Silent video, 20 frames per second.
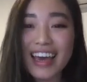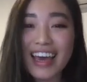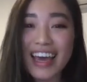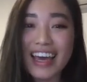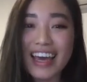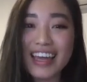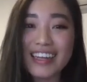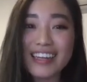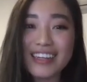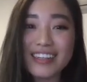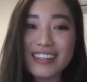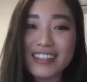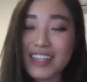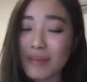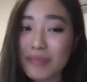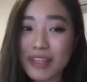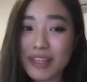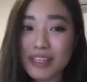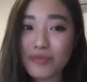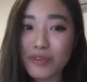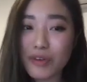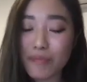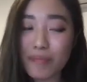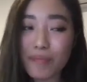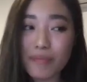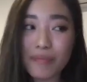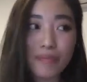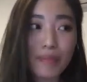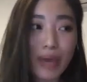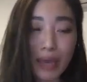And the same things with
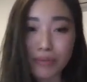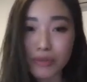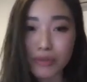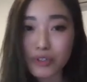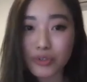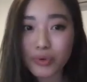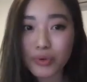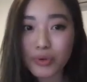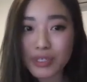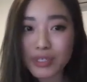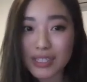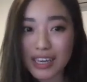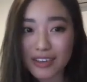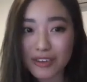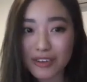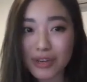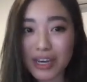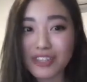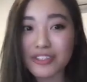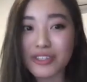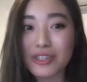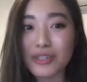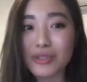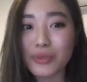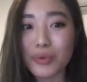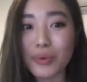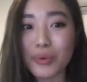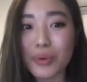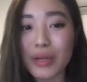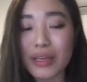paper straws that you actually
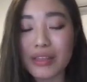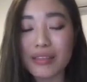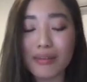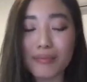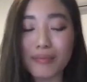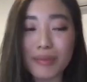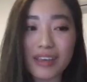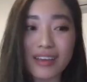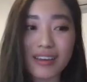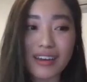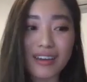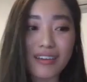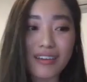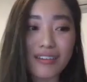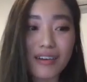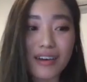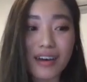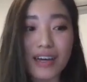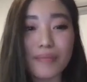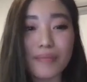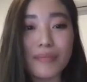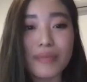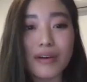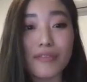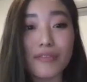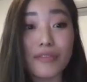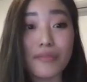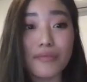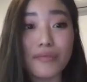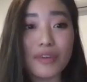saw in the beginning
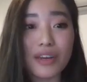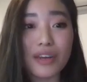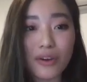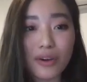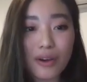of the video.